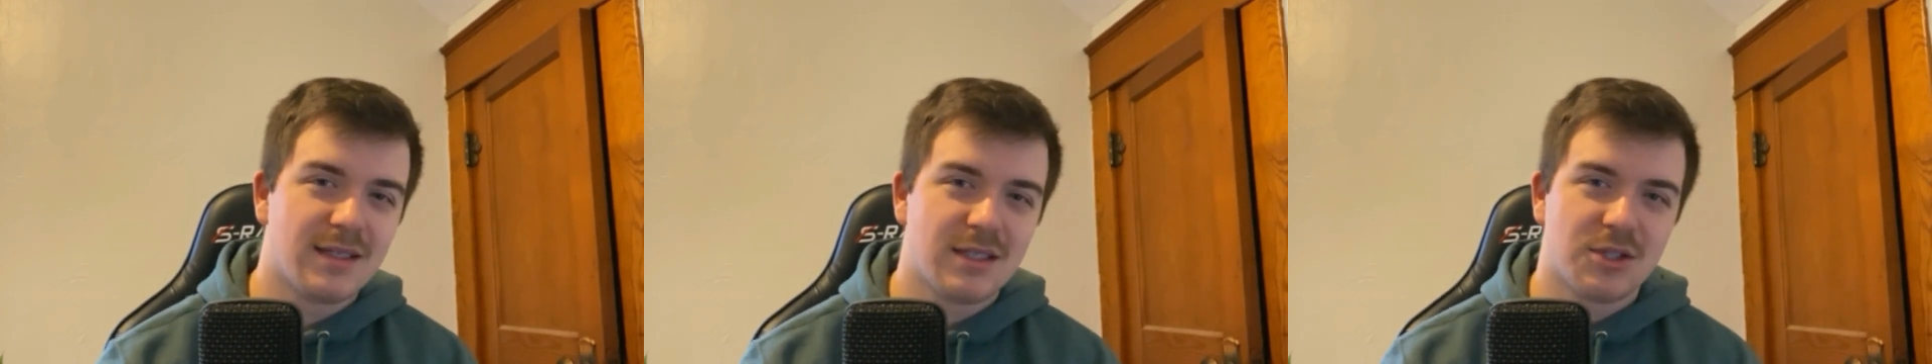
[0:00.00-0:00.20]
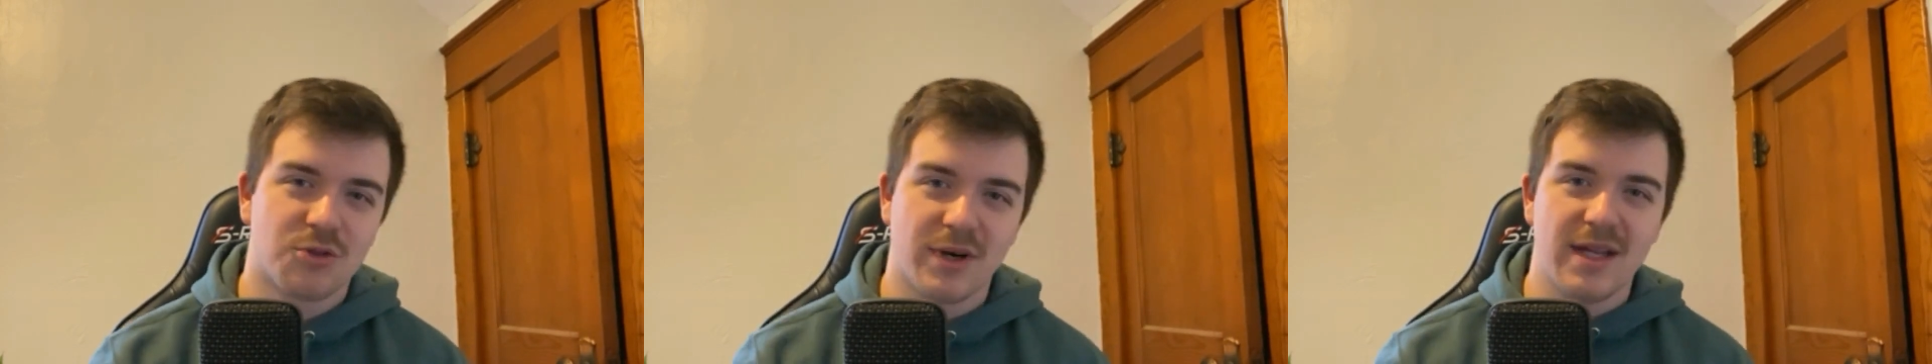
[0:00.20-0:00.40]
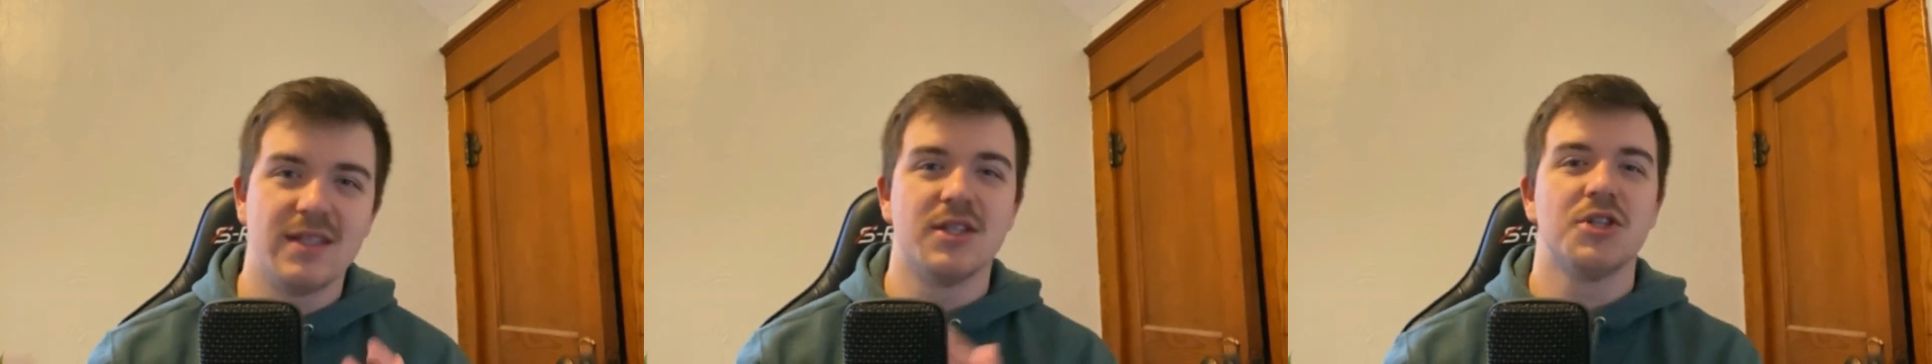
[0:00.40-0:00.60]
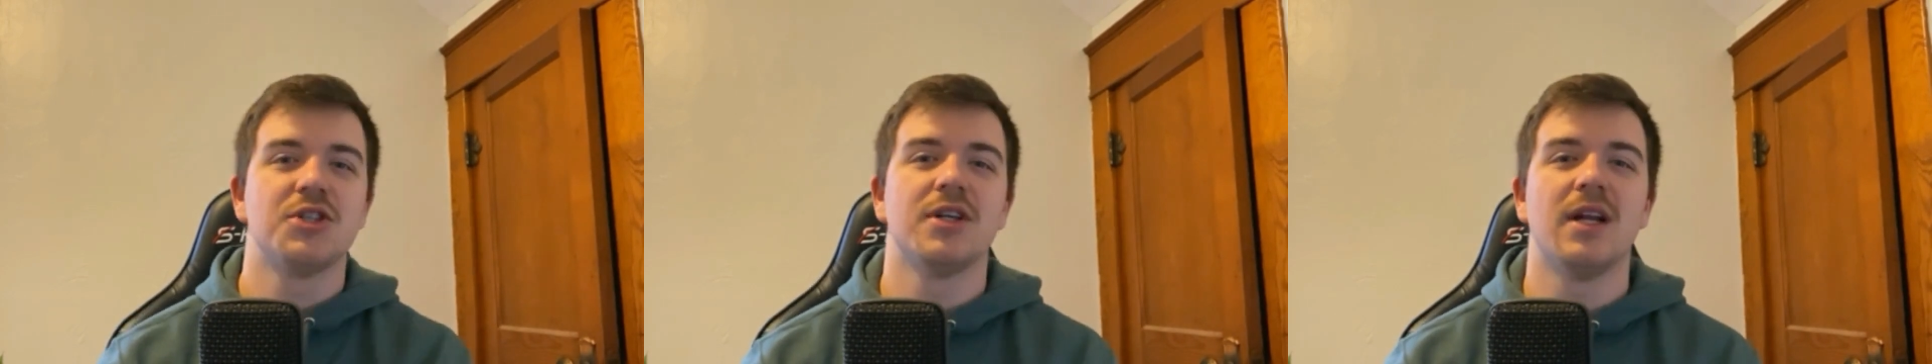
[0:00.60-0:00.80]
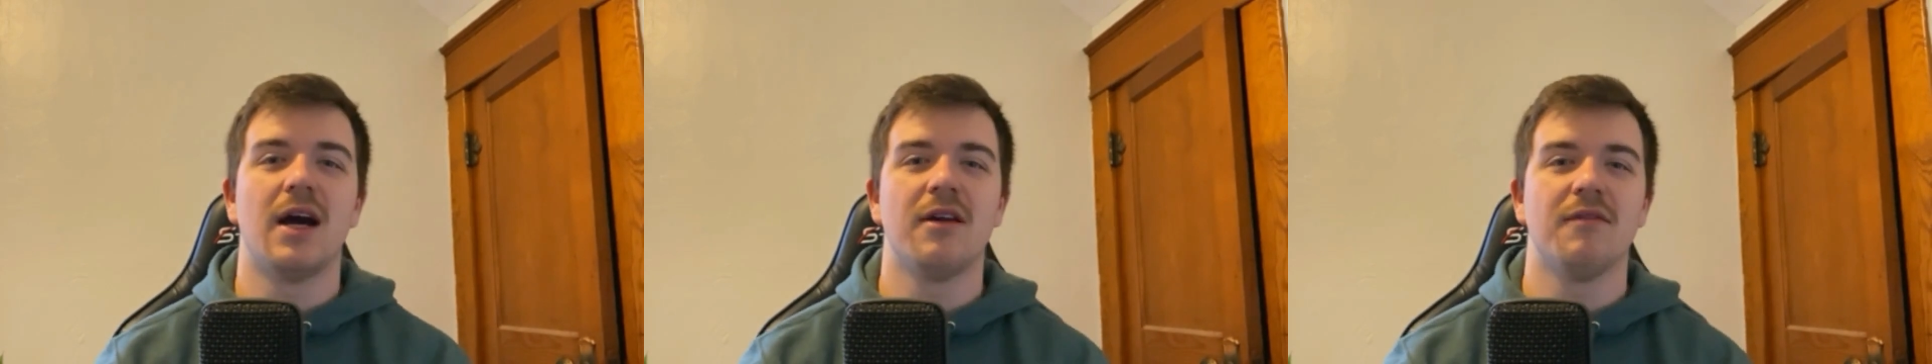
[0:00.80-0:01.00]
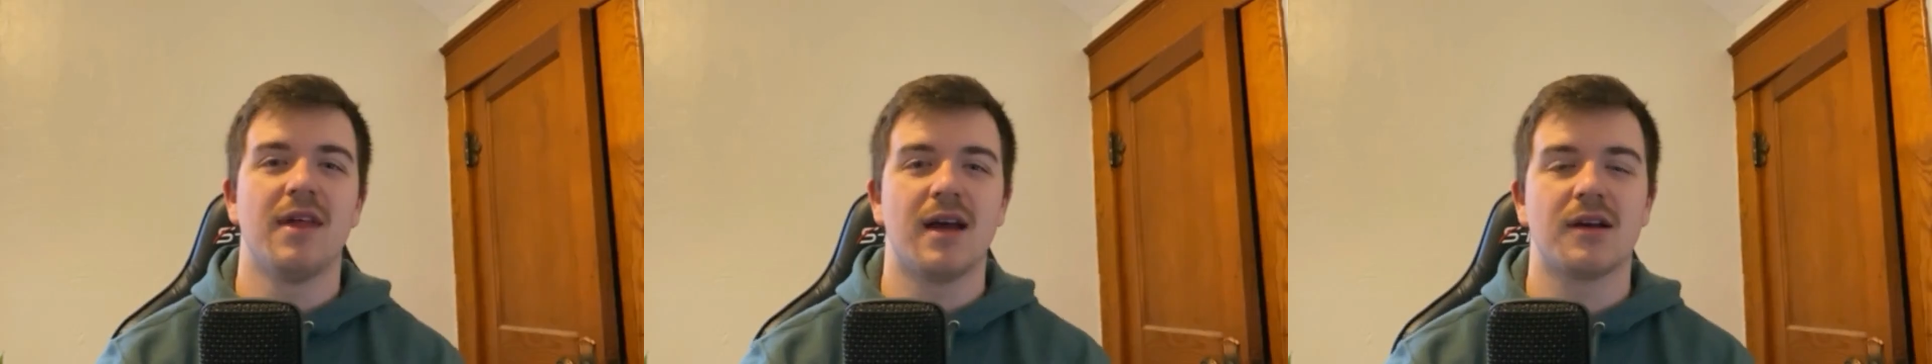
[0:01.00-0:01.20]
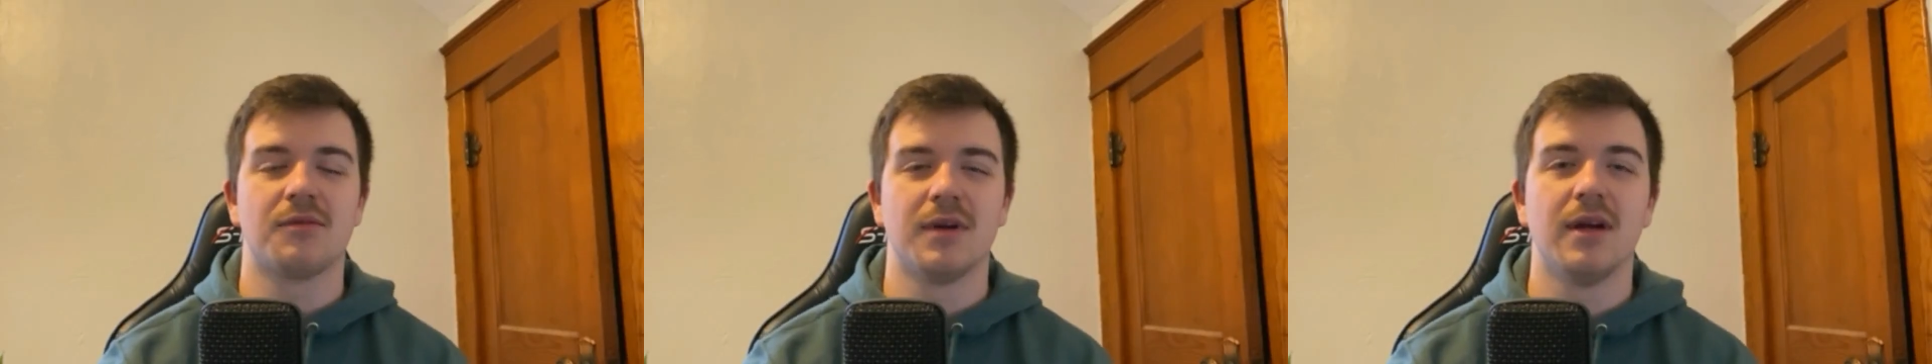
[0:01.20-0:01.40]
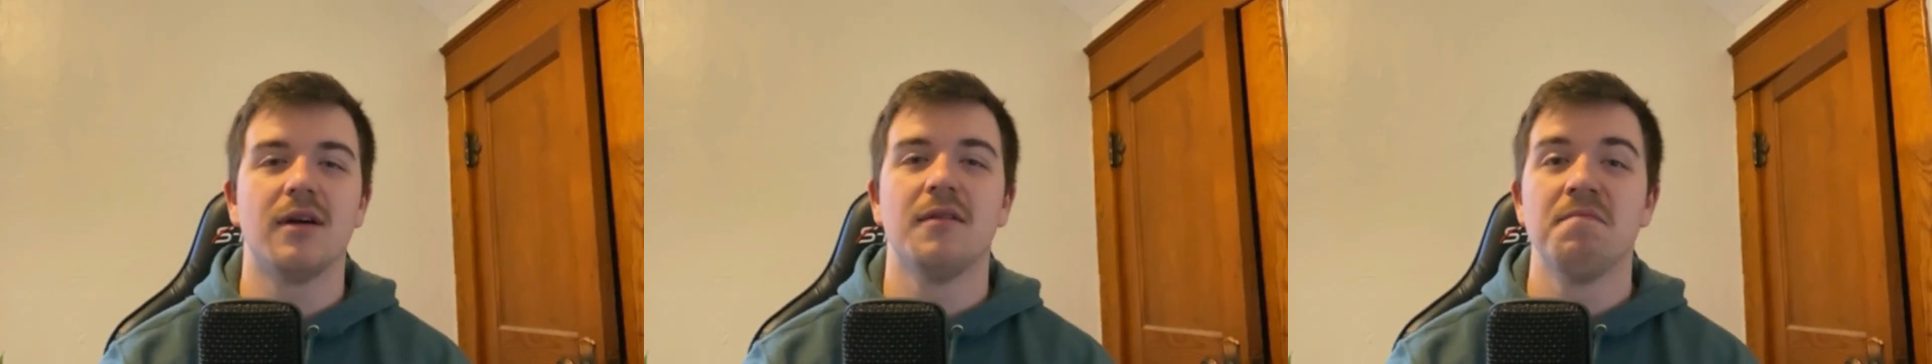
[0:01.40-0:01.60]
transition out of that
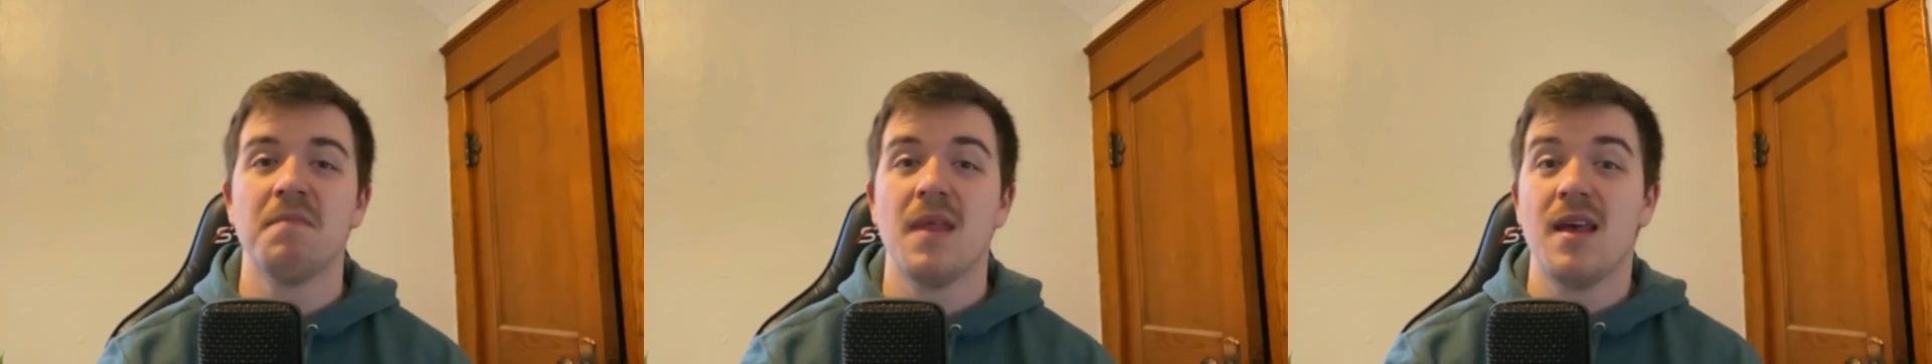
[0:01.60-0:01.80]
career